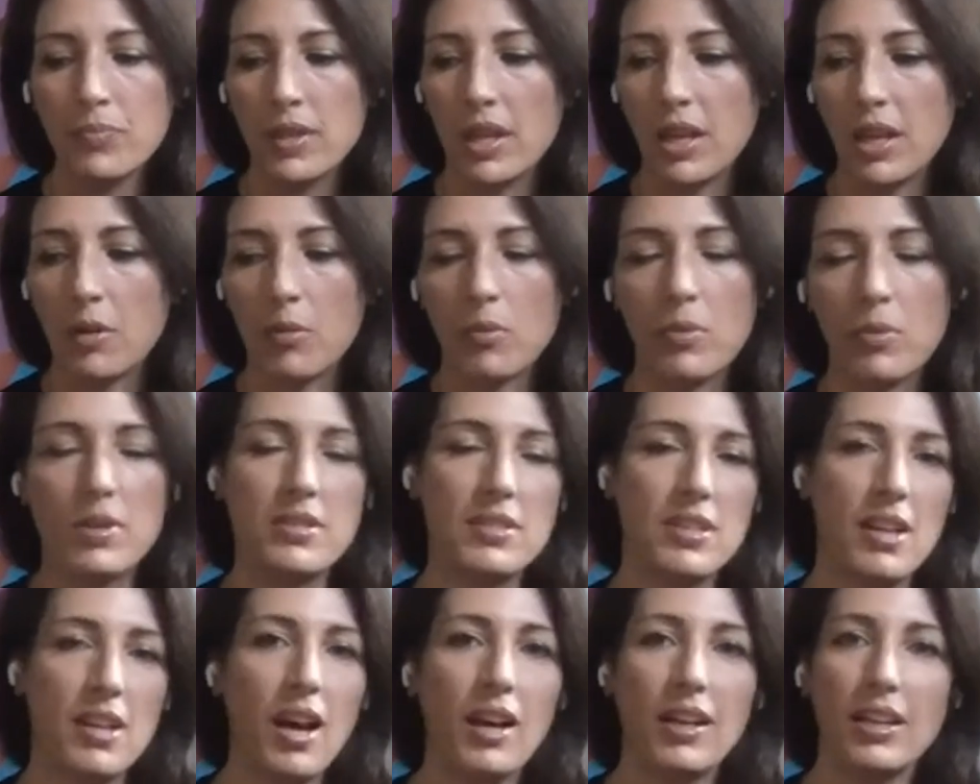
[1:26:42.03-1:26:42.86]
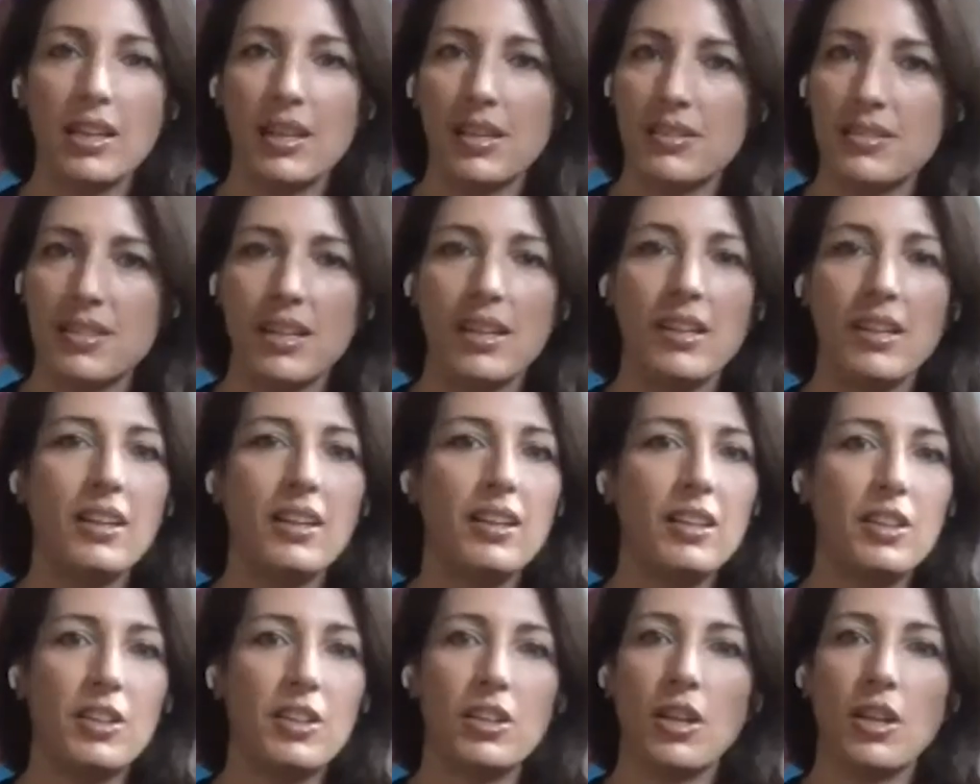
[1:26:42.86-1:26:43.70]
It was not easy.
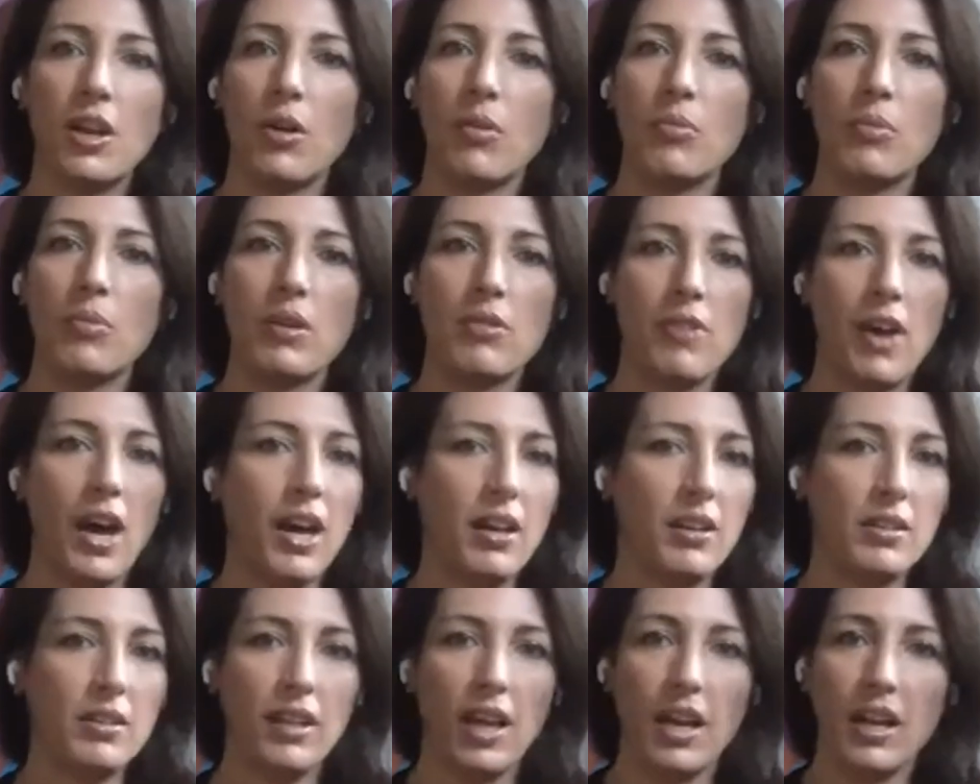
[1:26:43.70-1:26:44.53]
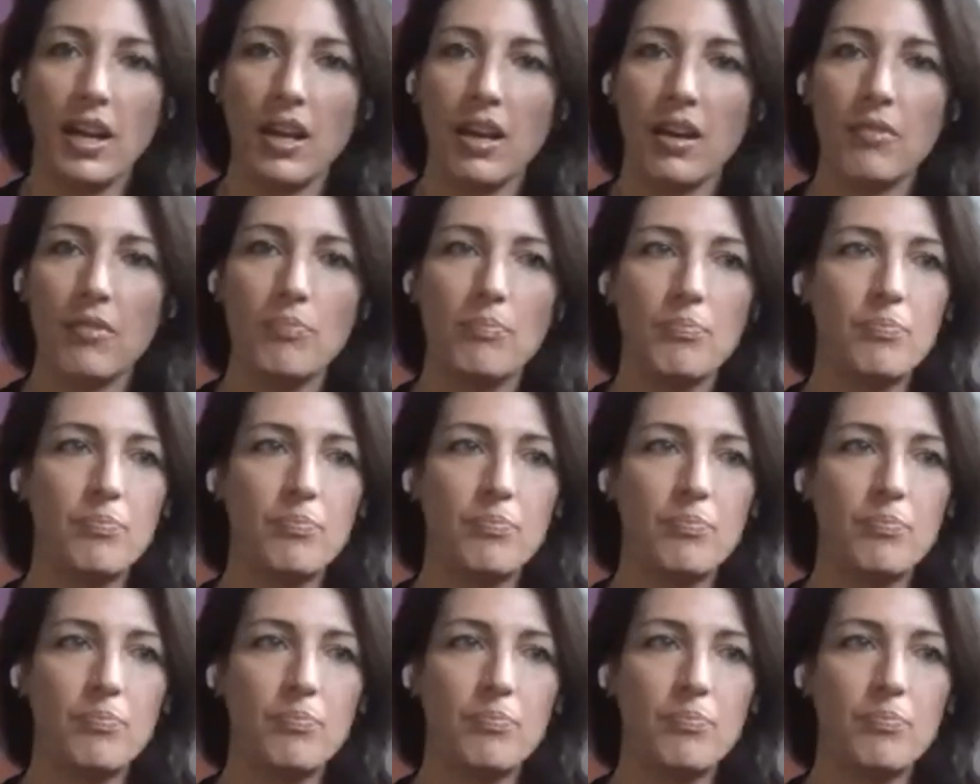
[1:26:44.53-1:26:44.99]
You know, we've had a lot of